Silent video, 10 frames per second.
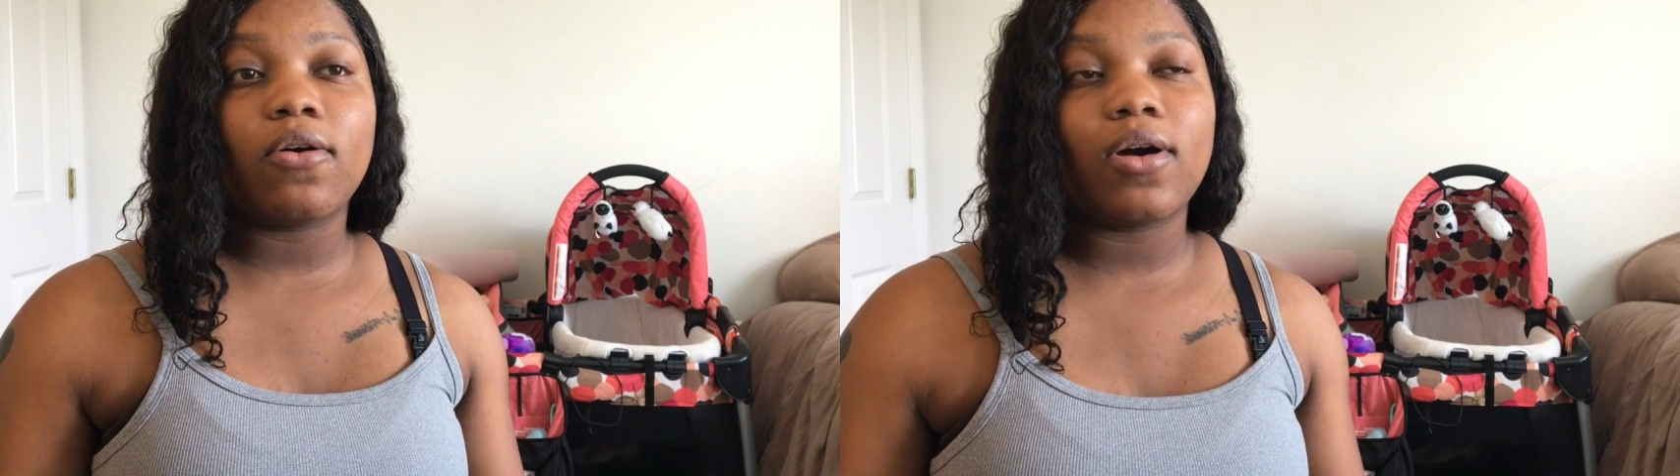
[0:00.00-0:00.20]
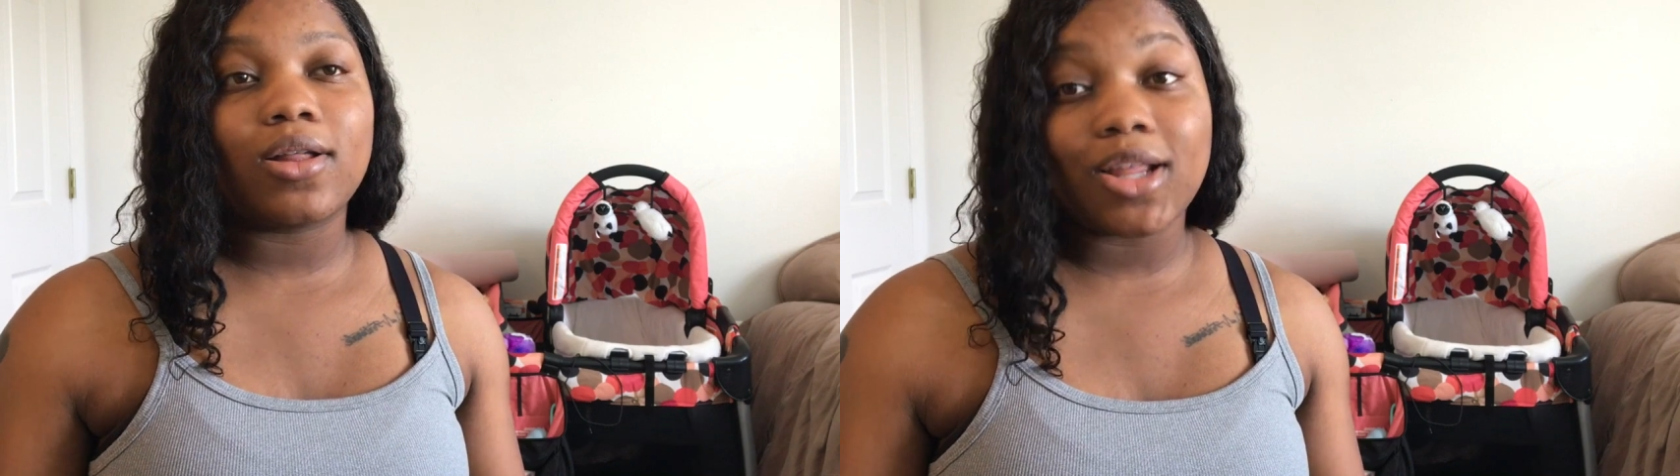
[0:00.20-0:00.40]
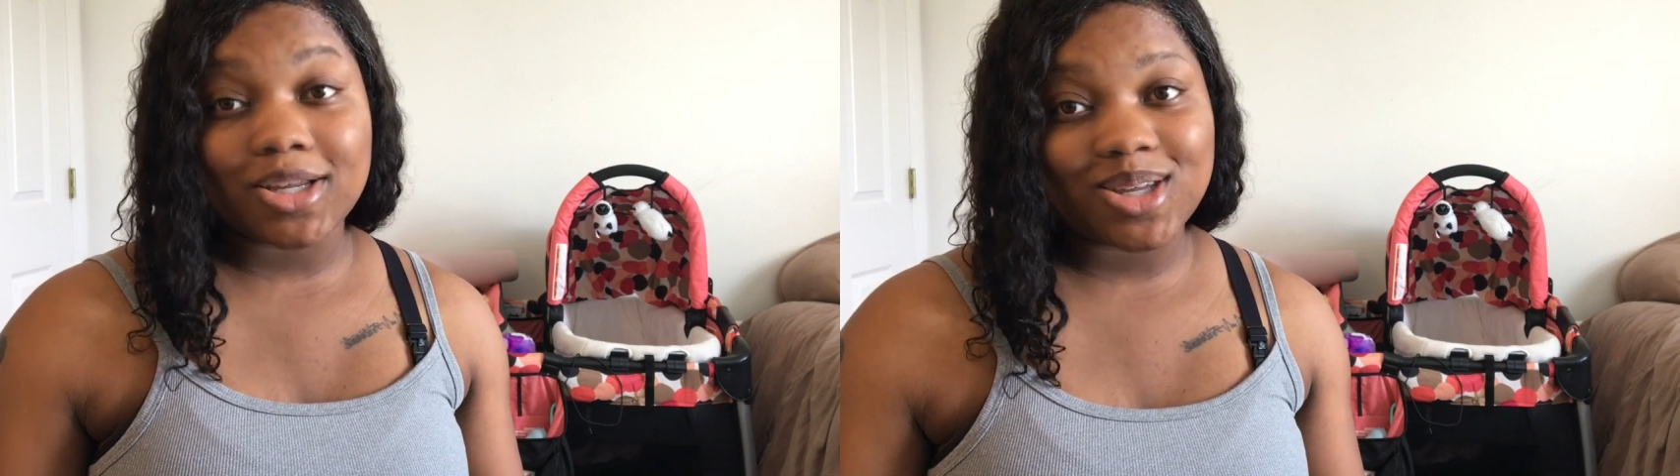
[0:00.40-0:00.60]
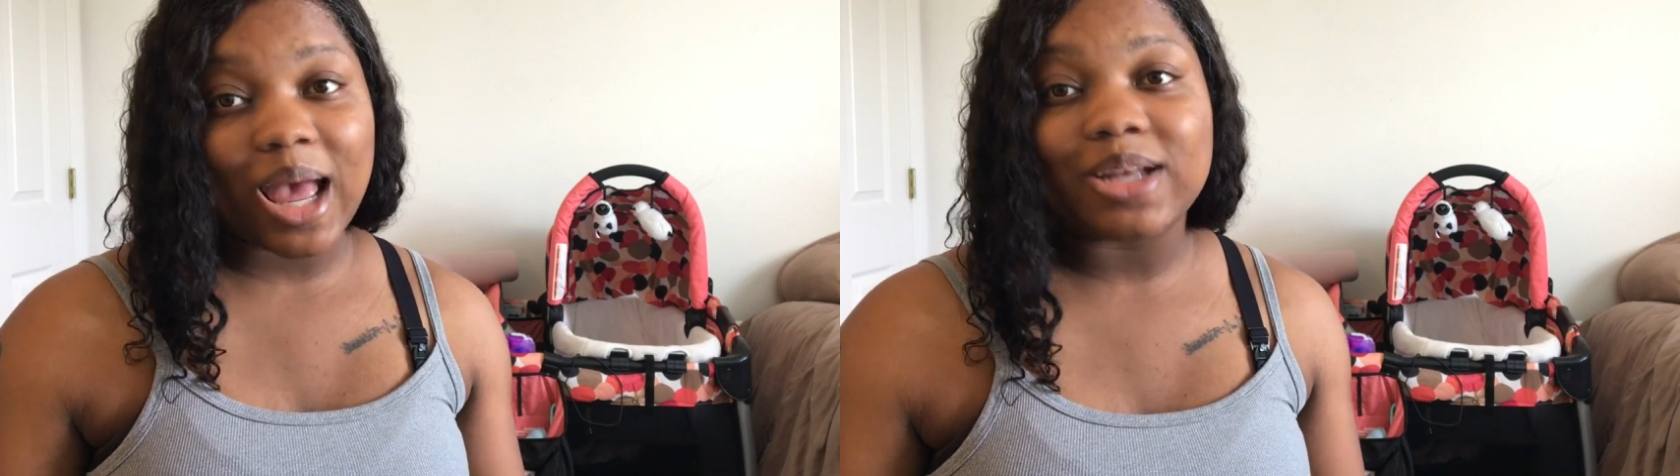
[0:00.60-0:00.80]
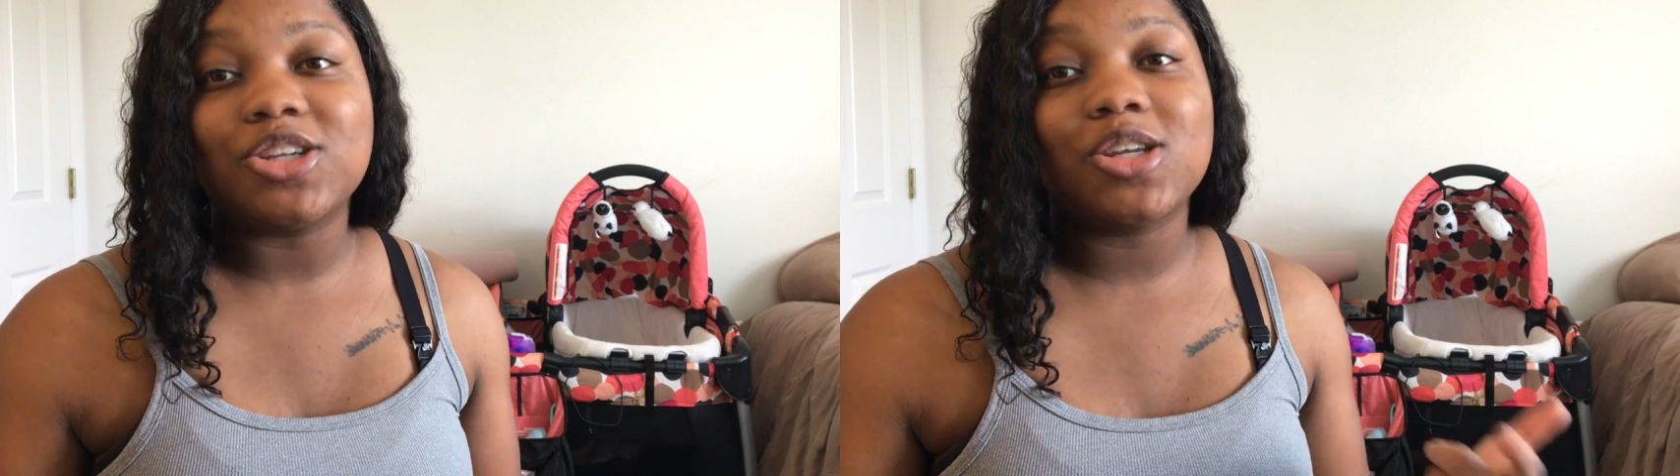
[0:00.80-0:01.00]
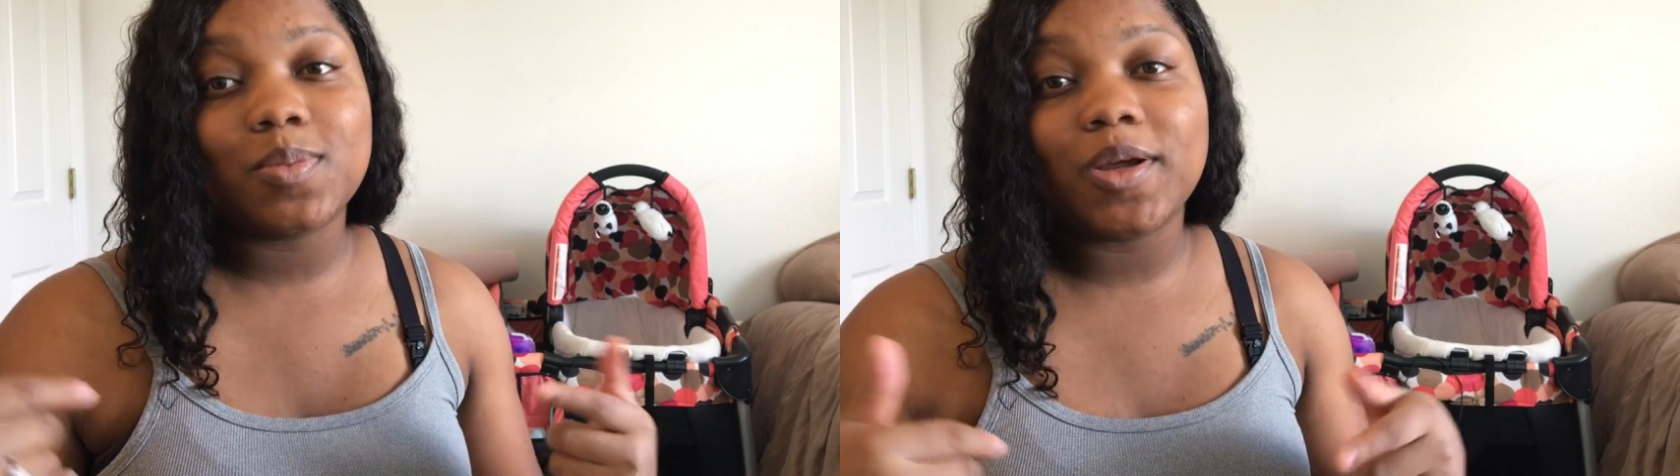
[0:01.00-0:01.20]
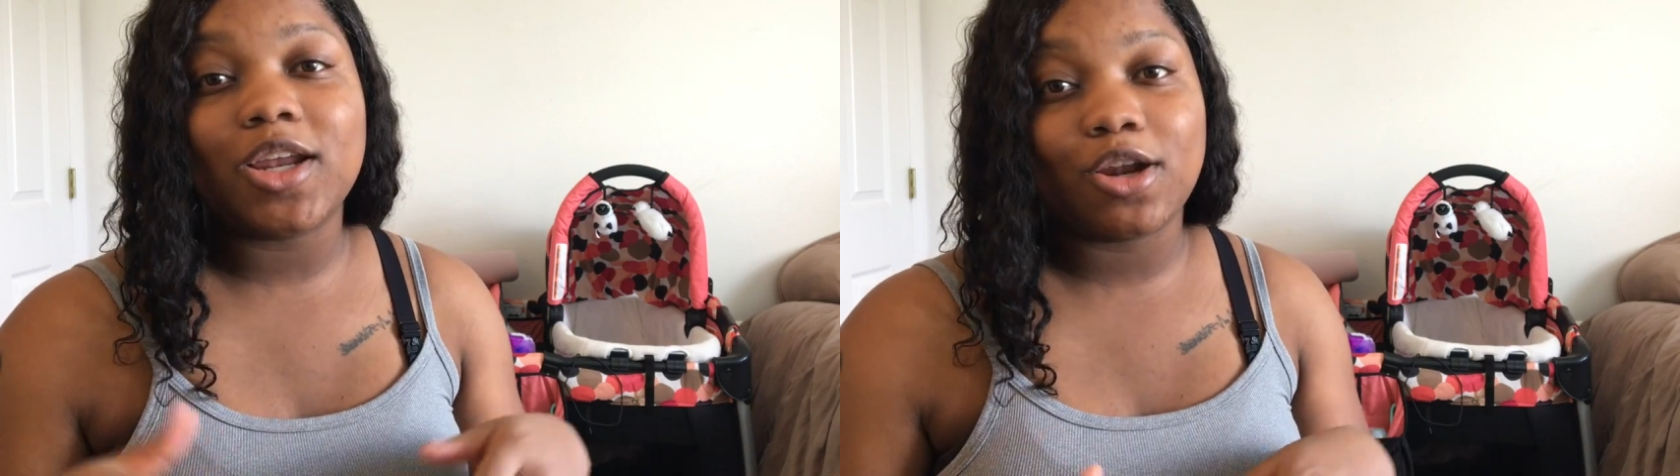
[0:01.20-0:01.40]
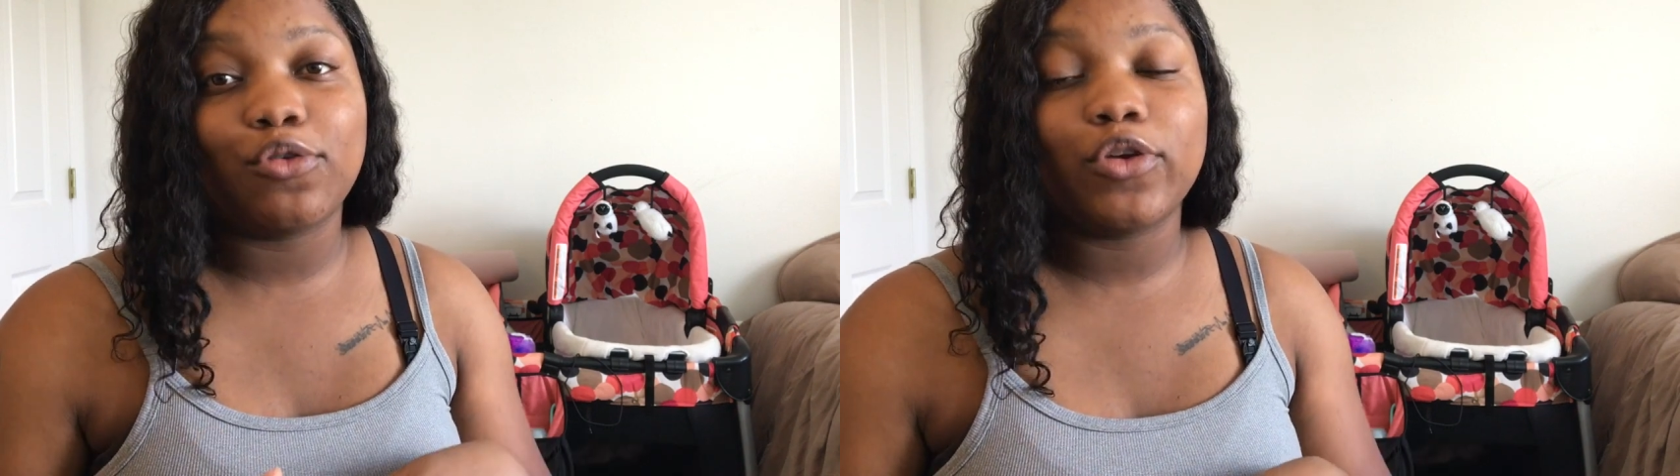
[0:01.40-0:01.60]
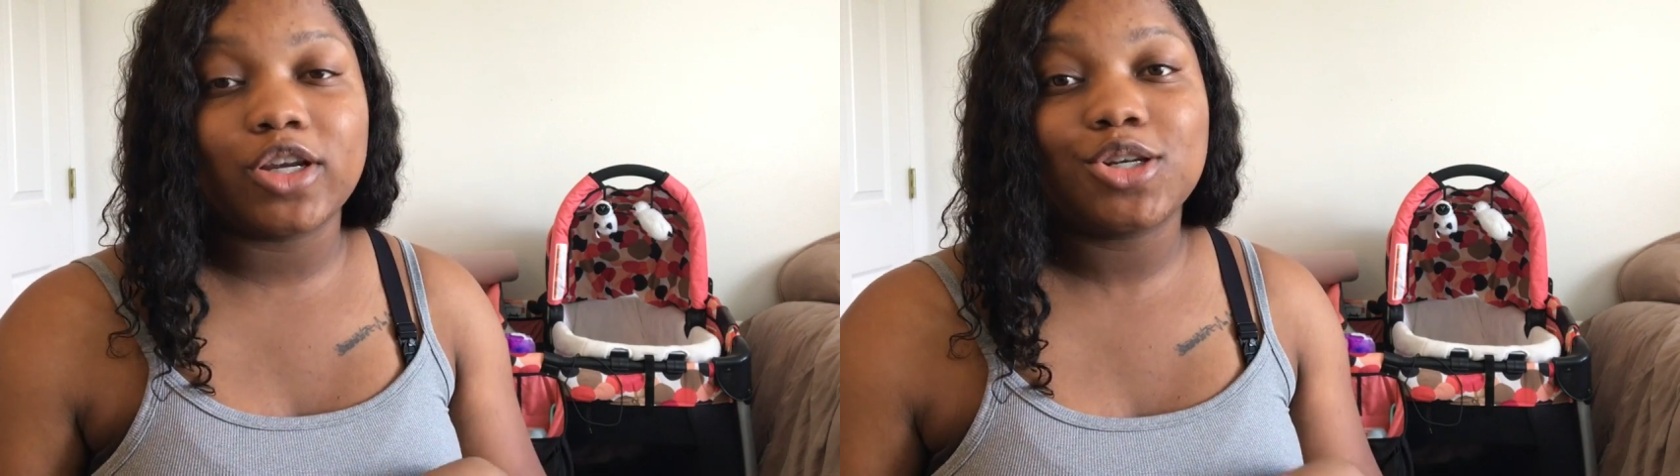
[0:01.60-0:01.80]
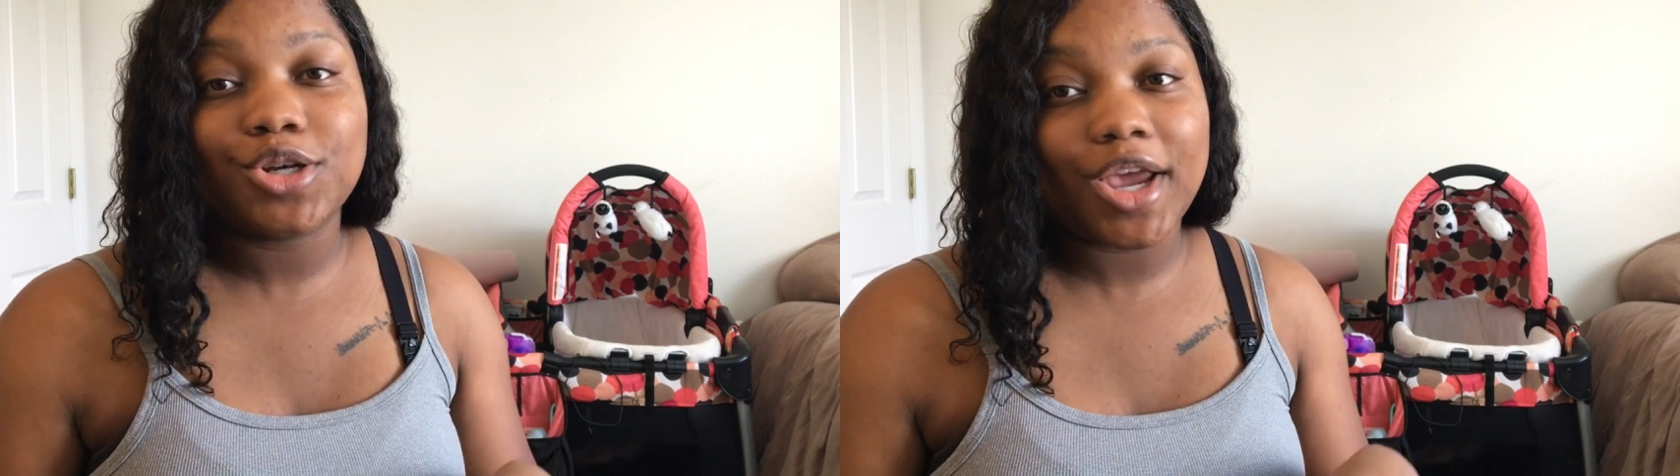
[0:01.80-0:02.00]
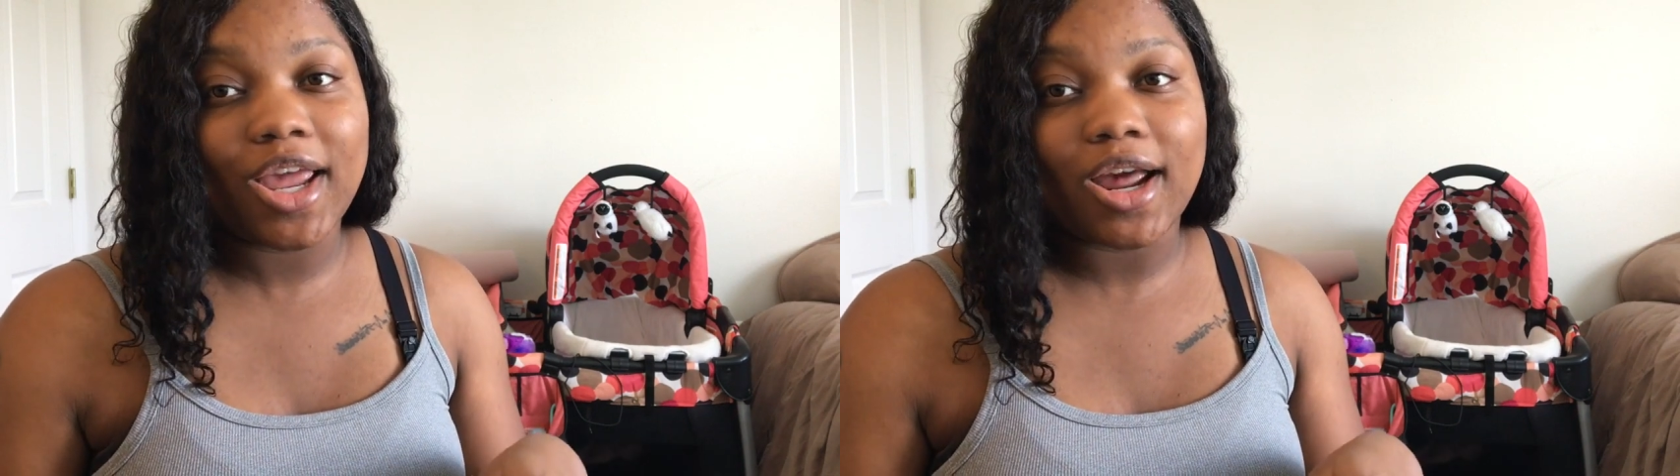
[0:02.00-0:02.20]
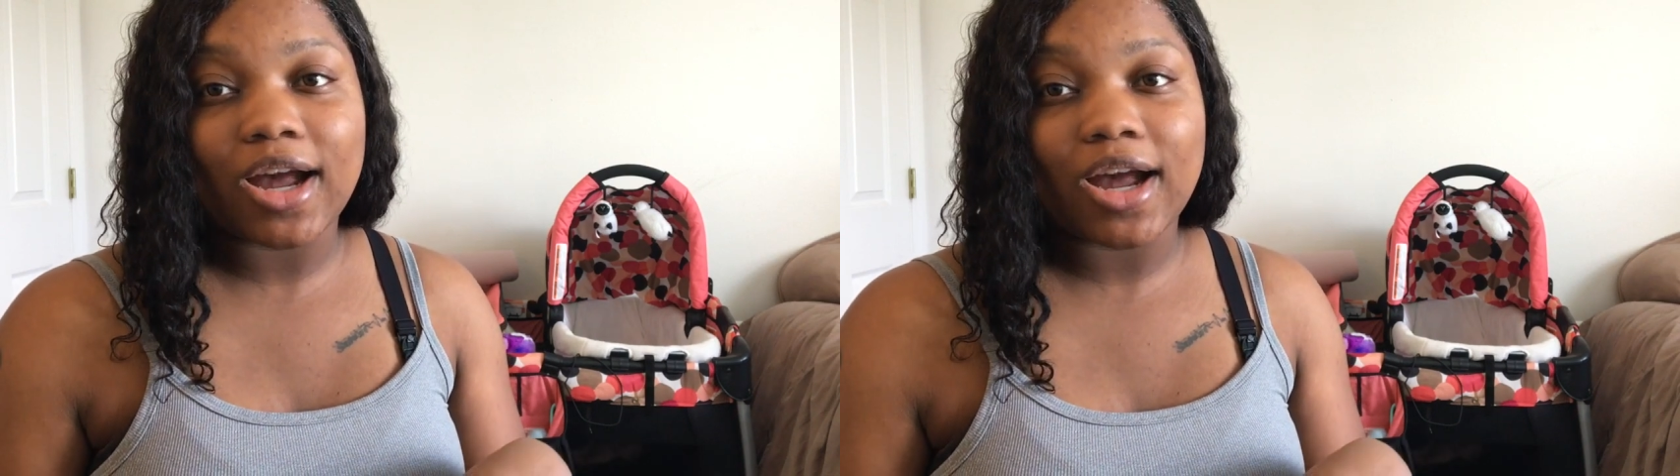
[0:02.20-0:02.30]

Unless I just put in a fresh tray and I